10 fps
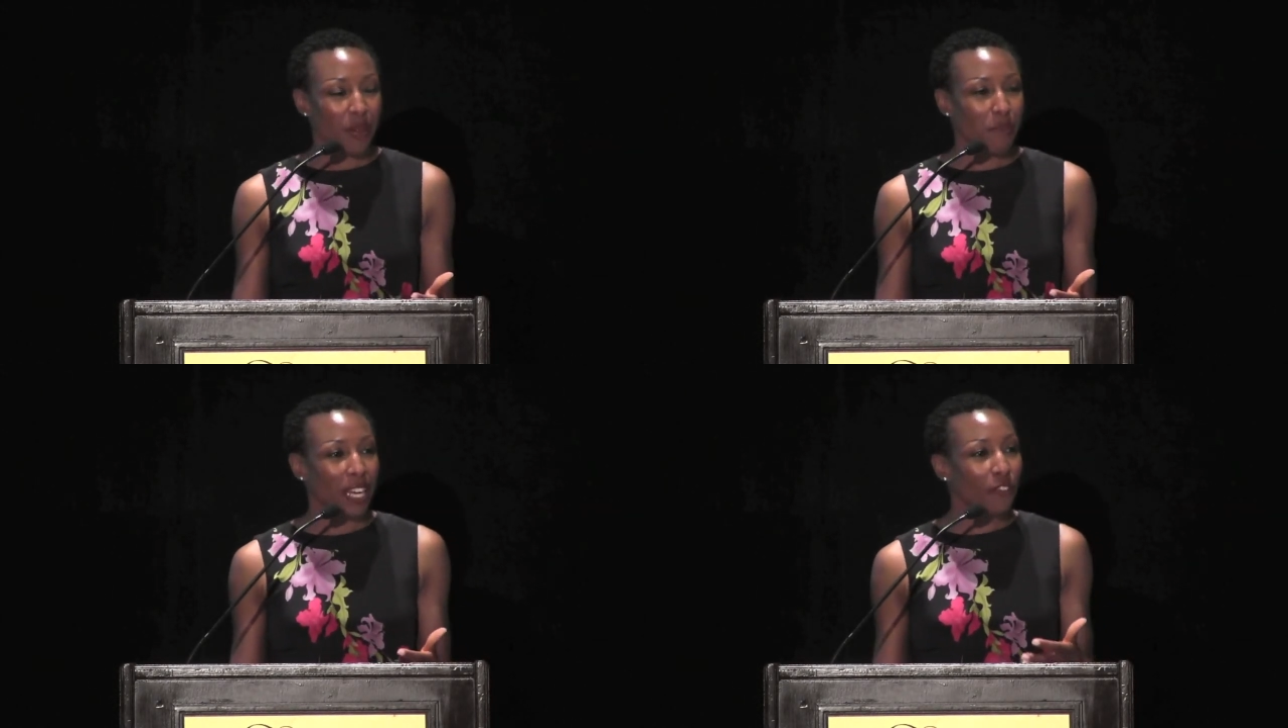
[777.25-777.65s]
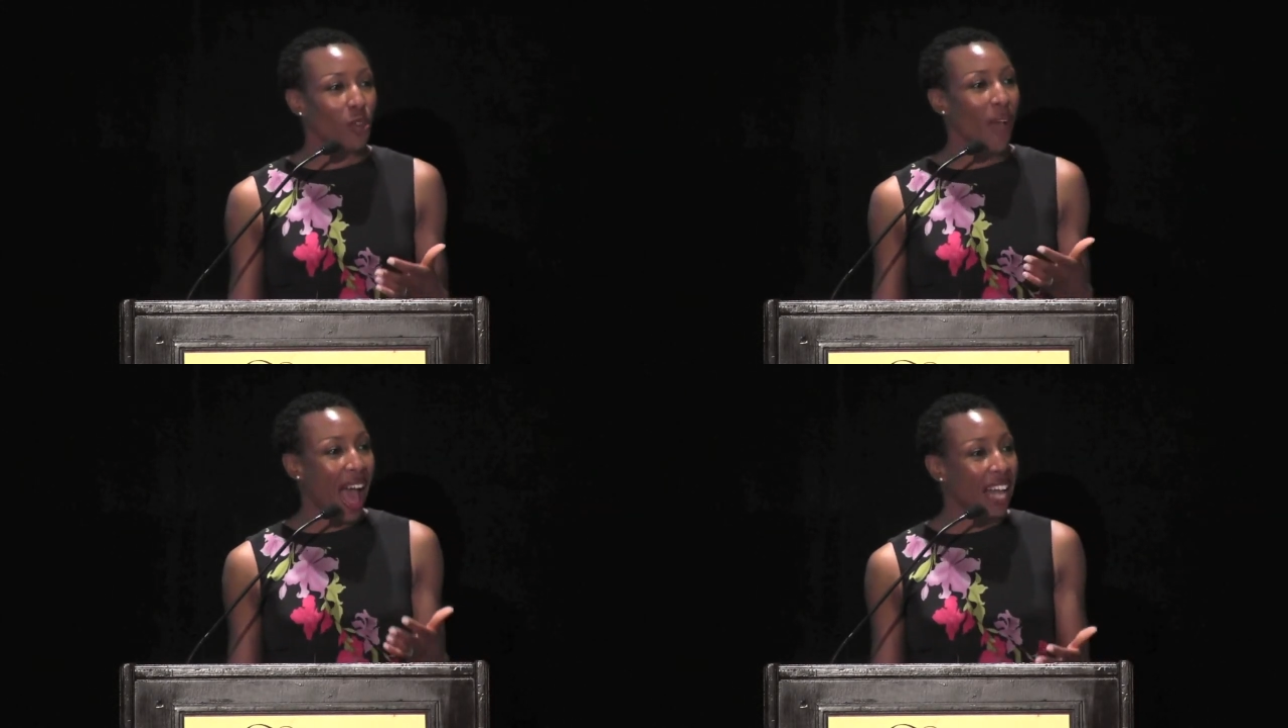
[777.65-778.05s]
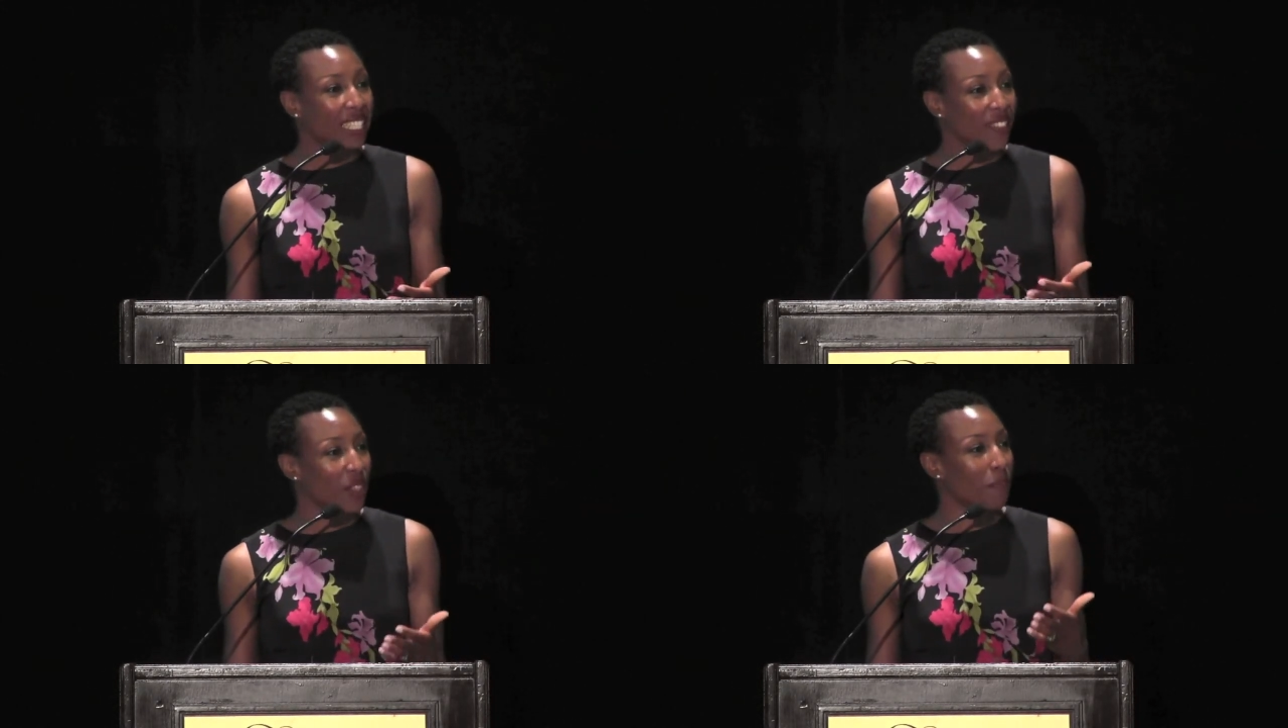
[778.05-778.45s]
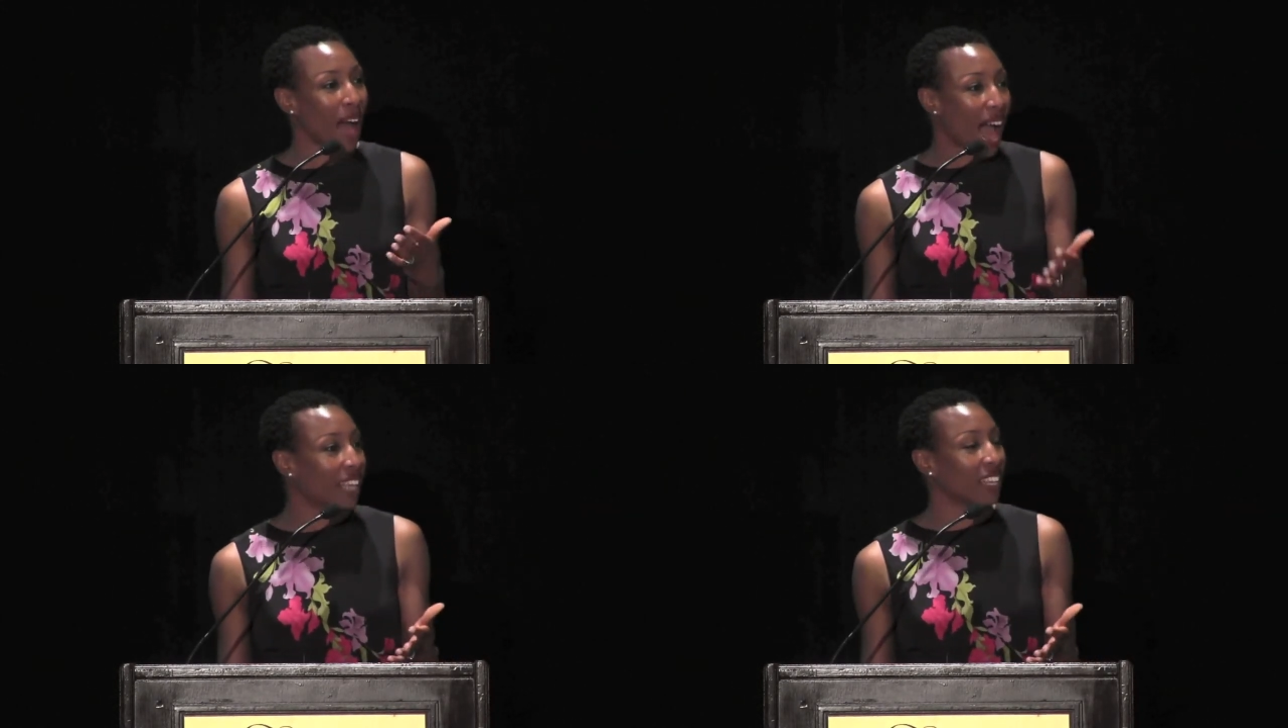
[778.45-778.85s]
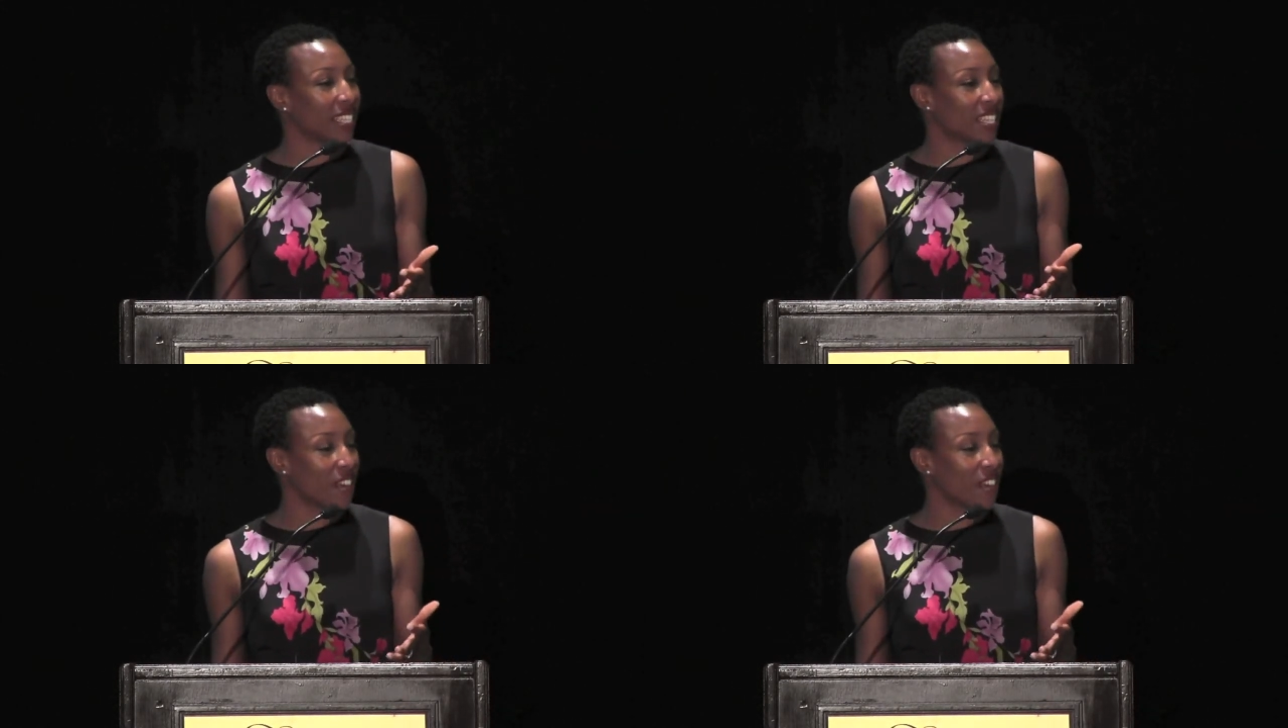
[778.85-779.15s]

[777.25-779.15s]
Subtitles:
But if you ask the pilots,